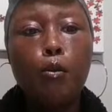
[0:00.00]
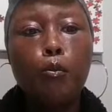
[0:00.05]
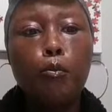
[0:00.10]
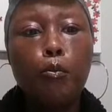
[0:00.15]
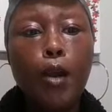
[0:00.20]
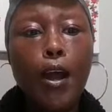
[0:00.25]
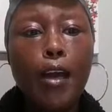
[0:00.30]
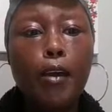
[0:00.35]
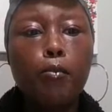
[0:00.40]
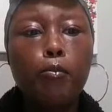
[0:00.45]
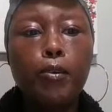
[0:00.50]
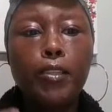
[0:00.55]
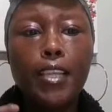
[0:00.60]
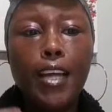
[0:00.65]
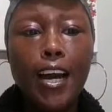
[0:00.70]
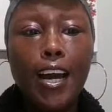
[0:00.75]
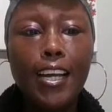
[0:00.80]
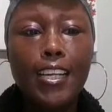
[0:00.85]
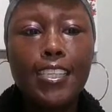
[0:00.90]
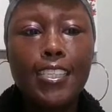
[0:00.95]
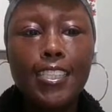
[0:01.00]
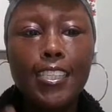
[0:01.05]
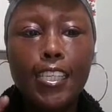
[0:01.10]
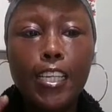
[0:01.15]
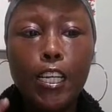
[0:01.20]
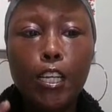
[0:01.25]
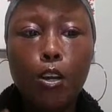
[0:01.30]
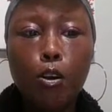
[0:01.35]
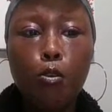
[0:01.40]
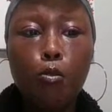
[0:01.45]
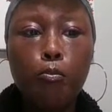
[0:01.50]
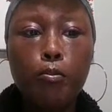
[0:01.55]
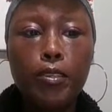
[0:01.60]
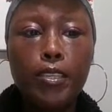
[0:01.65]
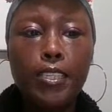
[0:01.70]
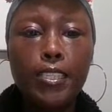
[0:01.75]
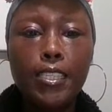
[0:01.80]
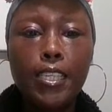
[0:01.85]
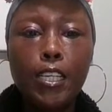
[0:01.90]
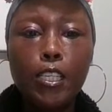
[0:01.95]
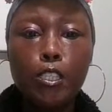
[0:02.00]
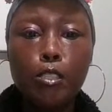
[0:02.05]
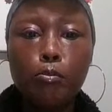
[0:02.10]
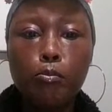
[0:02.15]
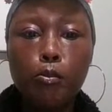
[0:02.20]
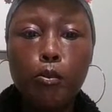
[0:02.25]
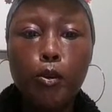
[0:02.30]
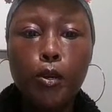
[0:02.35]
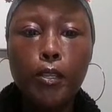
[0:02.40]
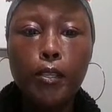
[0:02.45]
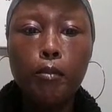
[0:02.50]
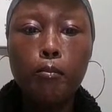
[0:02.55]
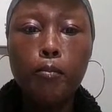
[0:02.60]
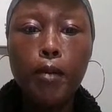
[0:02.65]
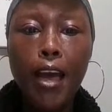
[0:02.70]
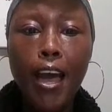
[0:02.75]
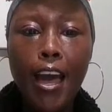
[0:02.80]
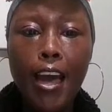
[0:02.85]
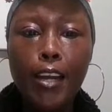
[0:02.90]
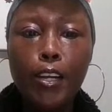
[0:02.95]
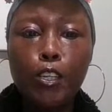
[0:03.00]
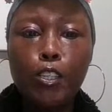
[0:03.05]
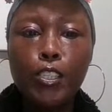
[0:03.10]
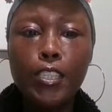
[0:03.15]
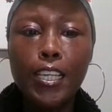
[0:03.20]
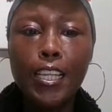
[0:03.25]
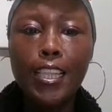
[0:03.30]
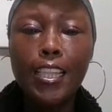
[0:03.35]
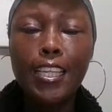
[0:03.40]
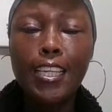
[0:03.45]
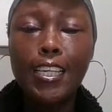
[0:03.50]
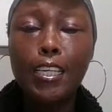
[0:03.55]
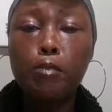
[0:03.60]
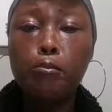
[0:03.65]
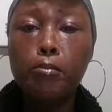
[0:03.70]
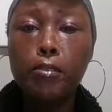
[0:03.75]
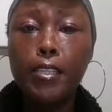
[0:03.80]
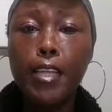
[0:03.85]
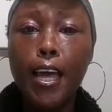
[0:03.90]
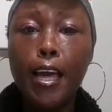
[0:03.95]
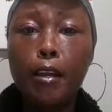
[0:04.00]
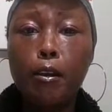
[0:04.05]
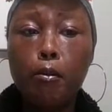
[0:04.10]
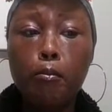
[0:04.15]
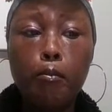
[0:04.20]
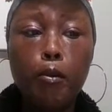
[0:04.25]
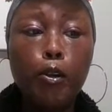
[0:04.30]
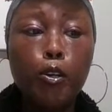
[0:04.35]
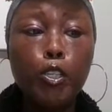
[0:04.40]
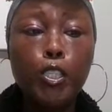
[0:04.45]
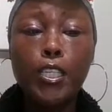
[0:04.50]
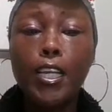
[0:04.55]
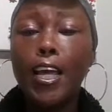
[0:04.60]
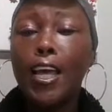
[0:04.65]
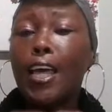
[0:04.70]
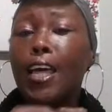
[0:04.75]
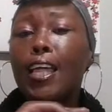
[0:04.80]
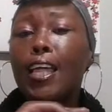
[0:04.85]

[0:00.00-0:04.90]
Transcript: Write with honesty and openness, exploring the patterns and themes that emerge.